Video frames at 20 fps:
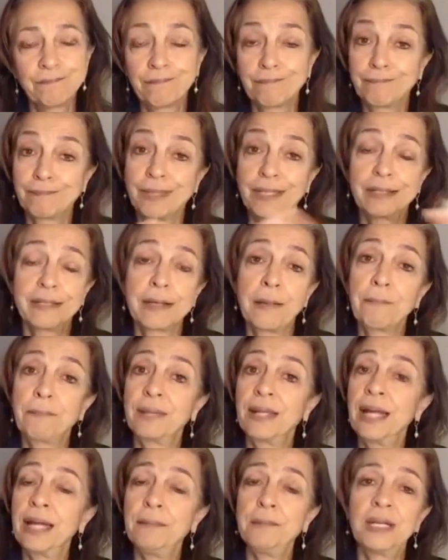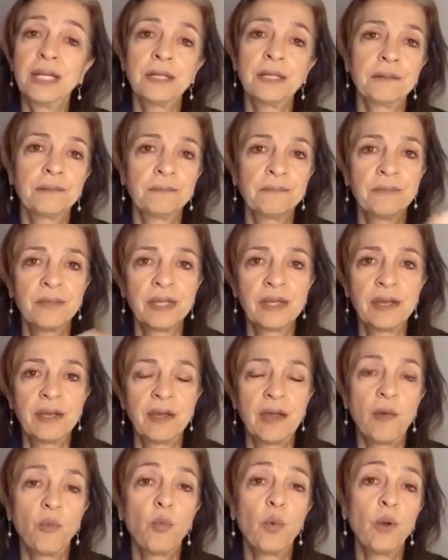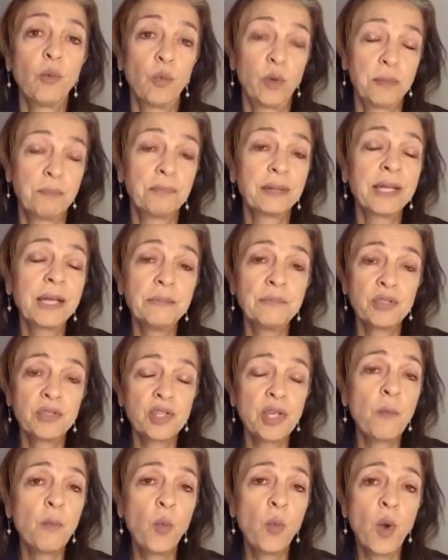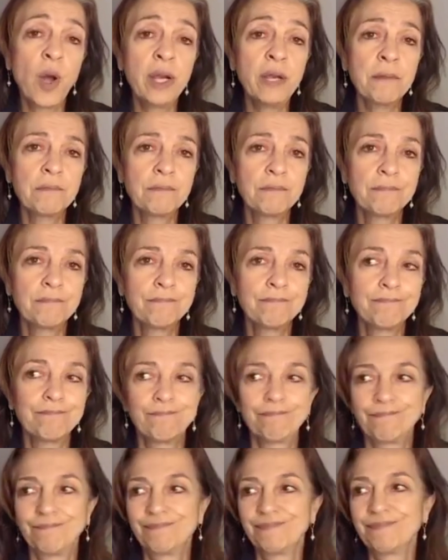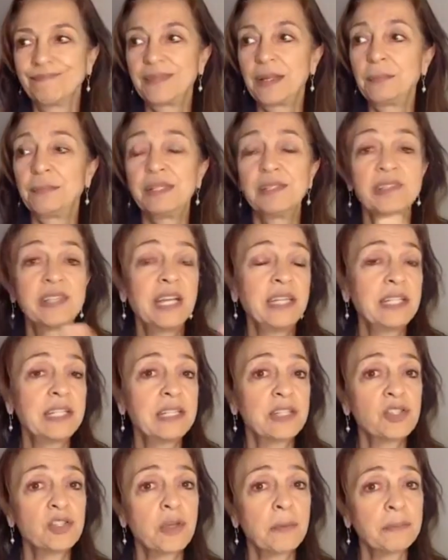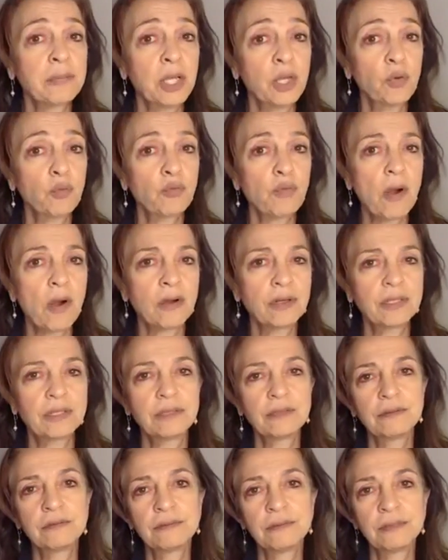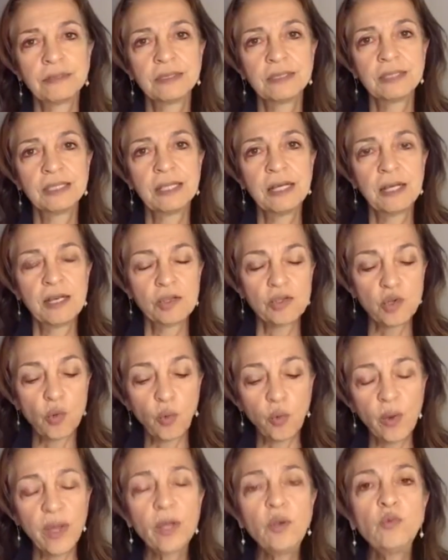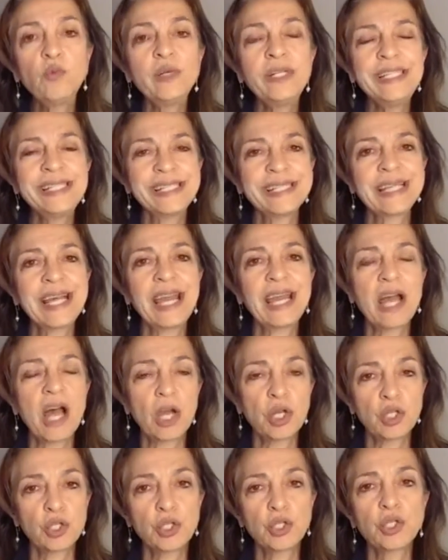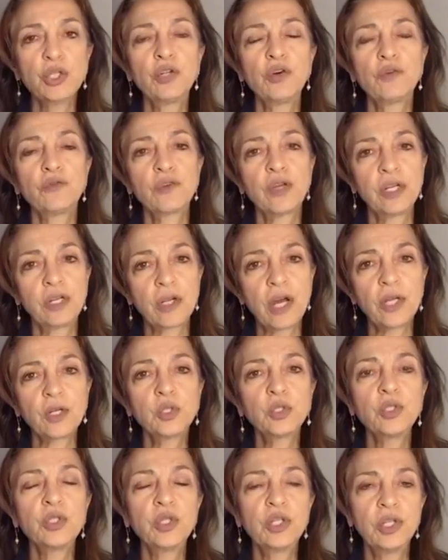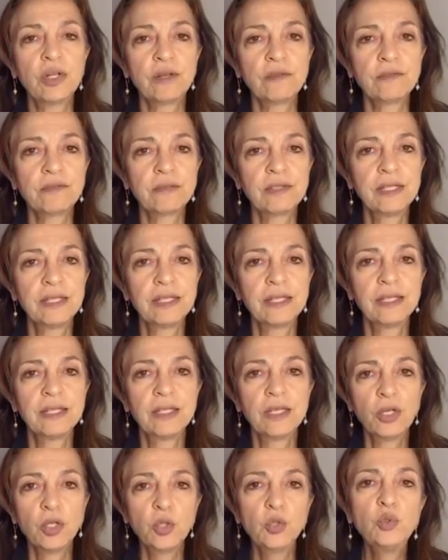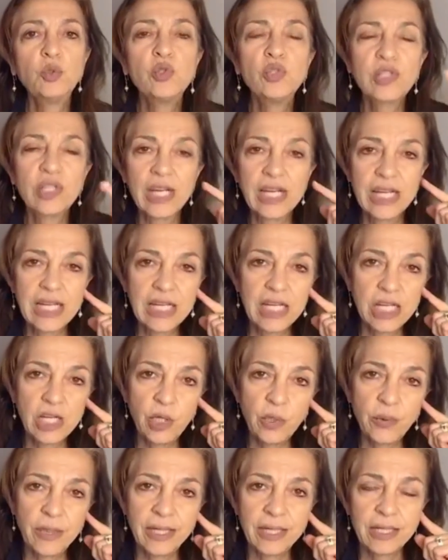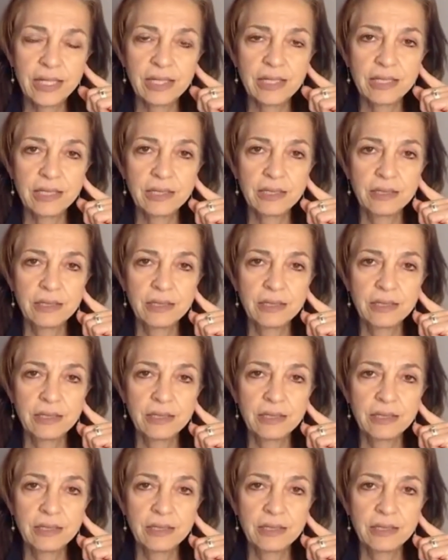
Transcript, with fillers: Because I'm blaming. And when we blame someone, that means they did something wrong. So when we say, I should have and I could have, who's hearing it?